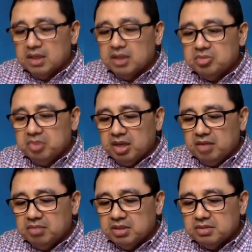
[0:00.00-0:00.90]
to be
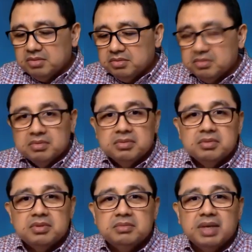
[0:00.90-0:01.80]
able to
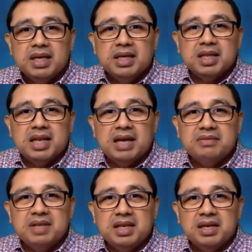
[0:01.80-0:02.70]
make the
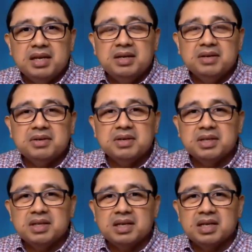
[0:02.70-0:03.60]
lavalier or
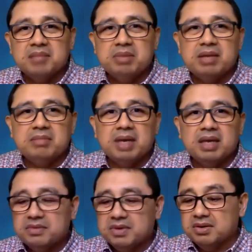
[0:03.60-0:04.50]
the lapel
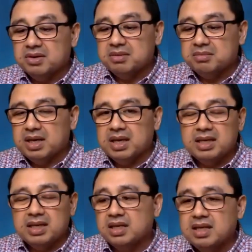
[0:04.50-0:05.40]
mic work on
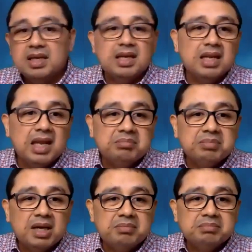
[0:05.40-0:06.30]
my
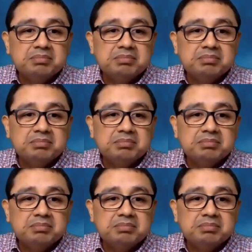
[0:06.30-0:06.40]
laptop.